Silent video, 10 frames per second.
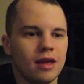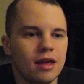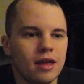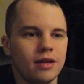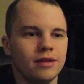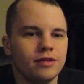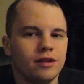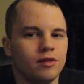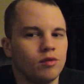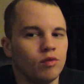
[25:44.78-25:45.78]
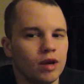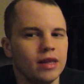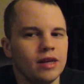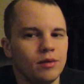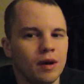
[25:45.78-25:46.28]
is
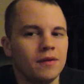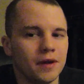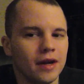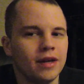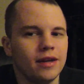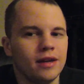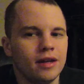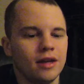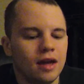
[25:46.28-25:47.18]
really well done.